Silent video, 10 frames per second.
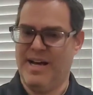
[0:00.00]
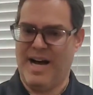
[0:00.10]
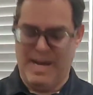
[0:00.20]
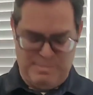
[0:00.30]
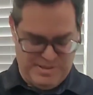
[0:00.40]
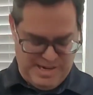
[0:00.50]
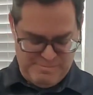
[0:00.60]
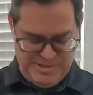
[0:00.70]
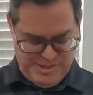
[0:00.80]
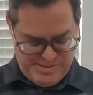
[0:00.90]
I
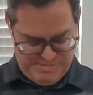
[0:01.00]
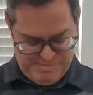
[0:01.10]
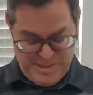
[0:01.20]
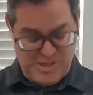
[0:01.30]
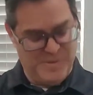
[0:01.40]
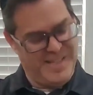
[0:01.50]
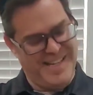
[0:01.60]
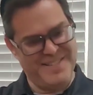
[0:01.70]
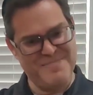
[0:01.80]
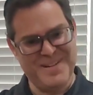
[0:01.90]
really shouldn't be showing
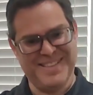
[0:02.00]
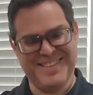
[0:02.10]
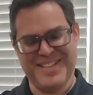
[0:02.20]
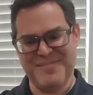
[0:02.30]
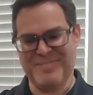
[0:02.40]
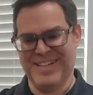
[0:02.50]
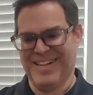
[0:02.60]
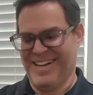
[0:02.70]
that, but I'm